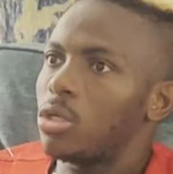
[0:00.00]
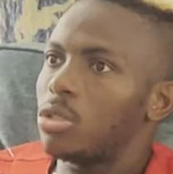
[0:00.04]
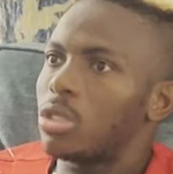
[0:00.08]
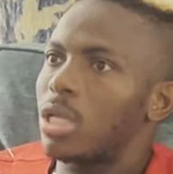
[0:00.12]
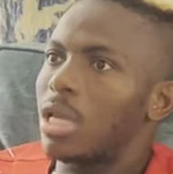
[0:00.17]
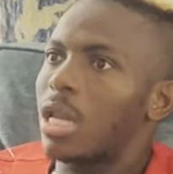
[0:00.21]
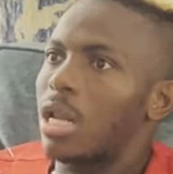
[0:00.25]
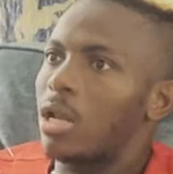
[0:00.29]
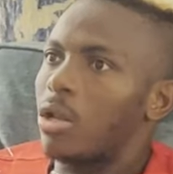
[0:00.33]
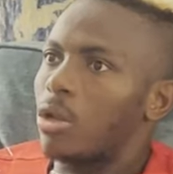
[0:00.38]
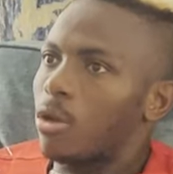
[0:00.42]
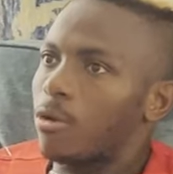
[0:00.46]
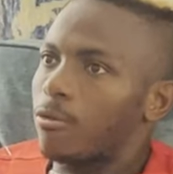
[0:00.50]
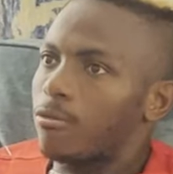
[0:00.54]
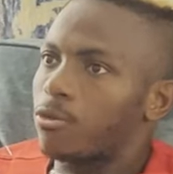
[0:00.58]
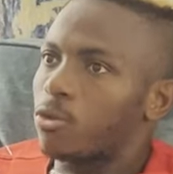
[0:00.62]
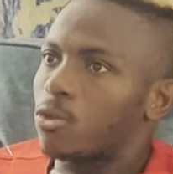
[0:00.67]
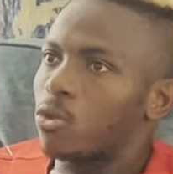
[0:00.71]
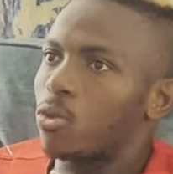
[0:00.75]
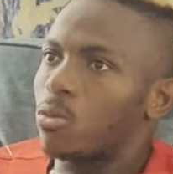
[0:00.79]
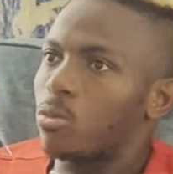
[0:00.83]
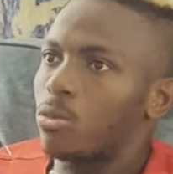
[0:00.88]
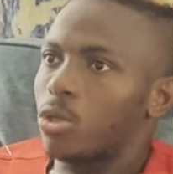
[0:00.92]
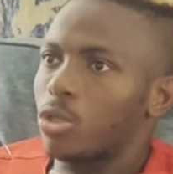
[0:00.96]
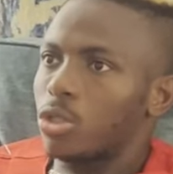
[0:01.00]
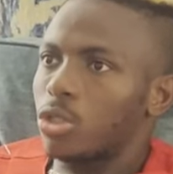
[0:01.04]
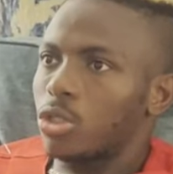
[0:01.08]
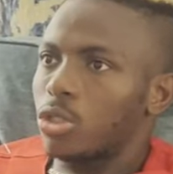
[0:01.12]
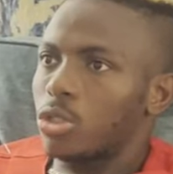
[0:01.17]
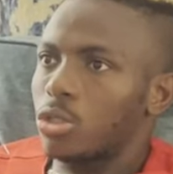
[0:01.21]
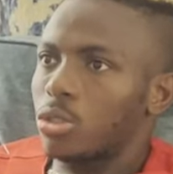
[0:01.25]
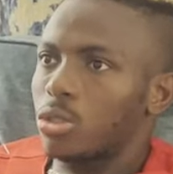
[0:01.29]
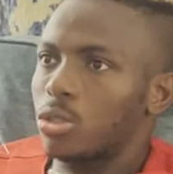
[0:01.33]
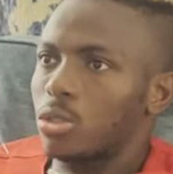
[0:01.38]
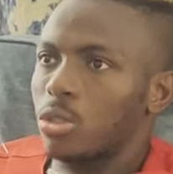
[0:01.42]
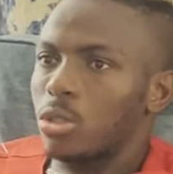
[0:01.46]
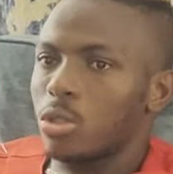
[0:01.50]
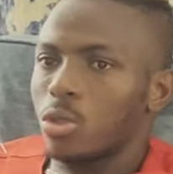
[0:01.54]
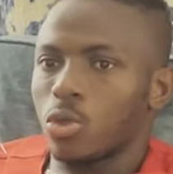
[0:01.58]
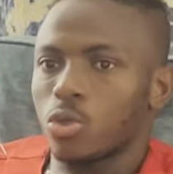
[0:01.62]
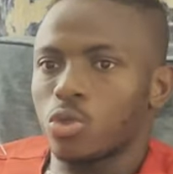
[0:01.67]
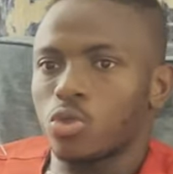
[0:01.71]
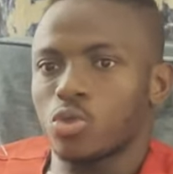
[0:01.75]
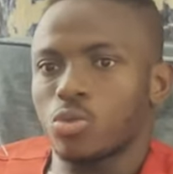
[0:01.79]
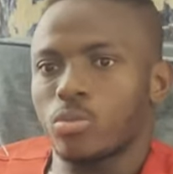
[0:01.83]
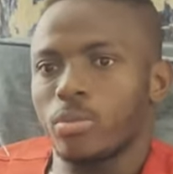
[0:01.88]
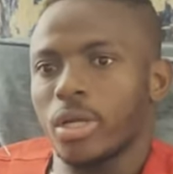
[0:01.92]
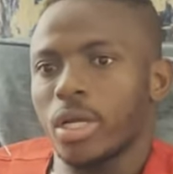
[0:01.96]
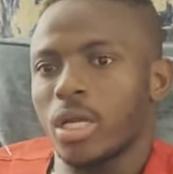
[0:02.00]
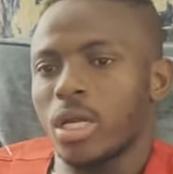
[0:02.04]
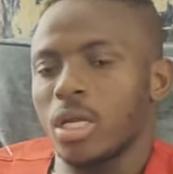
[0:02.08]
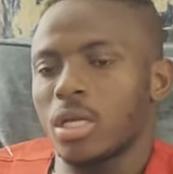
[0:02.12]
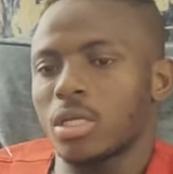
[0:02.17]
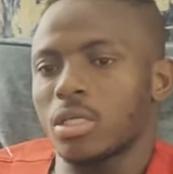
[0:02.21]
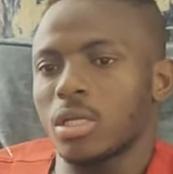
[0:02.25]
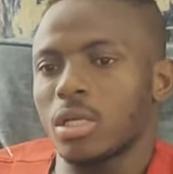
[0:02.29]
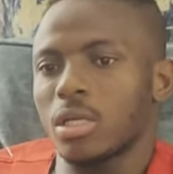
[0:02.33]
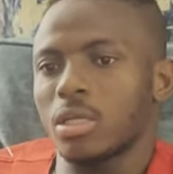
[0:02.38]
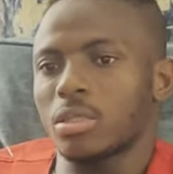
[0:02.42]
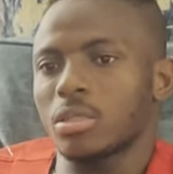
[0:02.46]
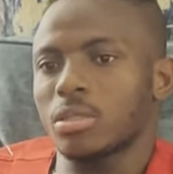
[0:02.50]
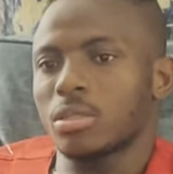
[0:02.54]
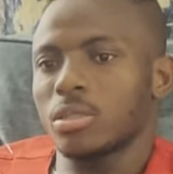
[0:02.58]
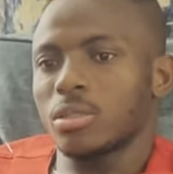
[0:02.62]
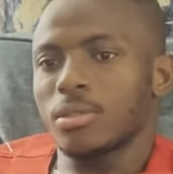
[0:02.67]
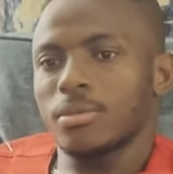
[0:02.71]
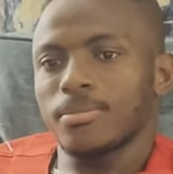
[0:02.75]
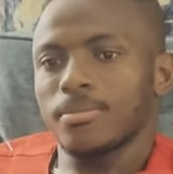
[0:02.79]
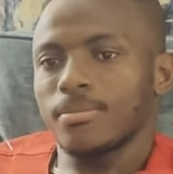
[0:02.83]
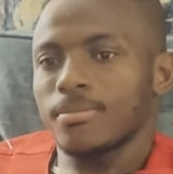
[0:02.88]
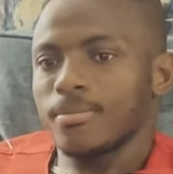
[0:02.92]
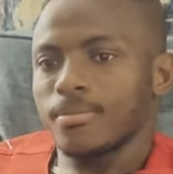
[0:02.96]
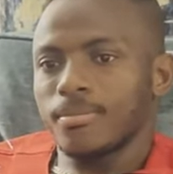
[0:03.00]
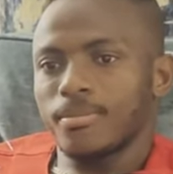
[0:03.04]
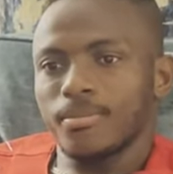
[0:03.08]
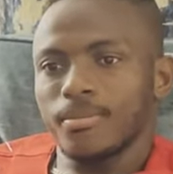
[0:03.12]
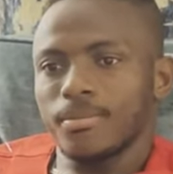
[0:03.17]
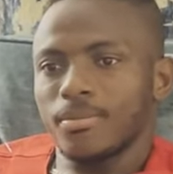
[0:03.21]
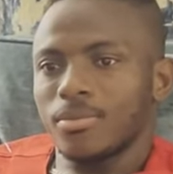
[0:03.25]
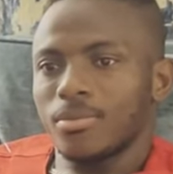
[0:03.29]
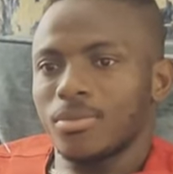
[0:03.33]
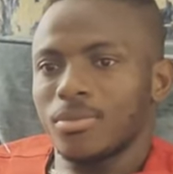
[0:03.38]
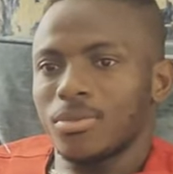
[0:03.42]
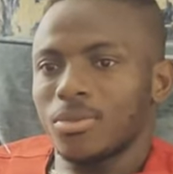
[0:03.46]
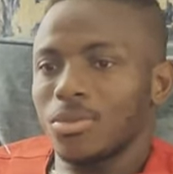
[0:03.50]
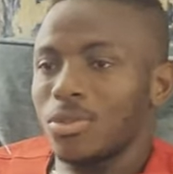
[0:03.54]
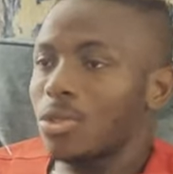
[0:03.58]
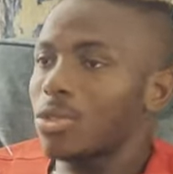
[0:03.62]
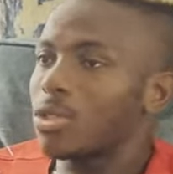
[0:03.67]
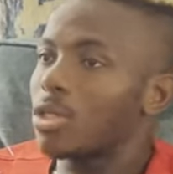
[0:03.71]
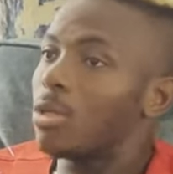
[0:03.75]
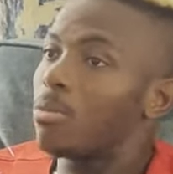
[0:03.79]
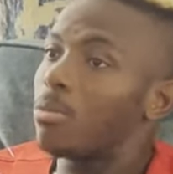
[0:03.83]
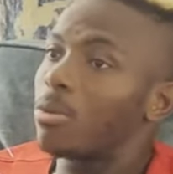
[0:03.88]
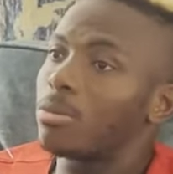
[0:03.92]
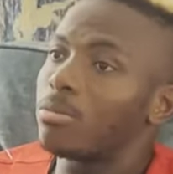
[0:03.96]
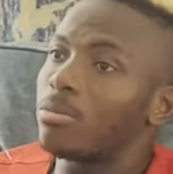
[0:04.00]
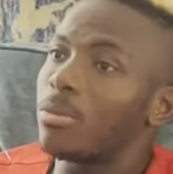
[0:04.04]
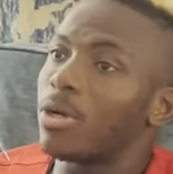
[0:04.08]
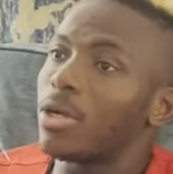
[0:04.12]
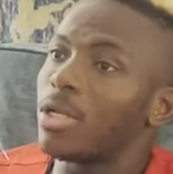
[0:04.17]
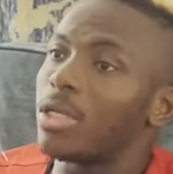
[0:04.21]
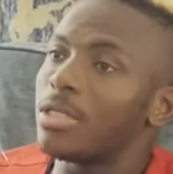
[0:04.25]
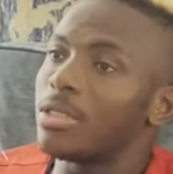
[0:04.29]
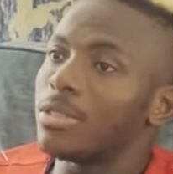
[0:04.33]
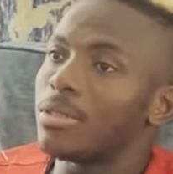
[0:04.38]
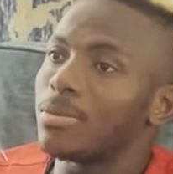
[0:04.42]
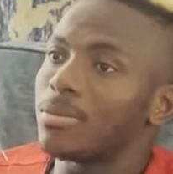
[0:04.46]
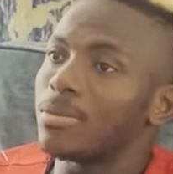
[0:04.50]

that I love so much close to my heart, and just keep on balling.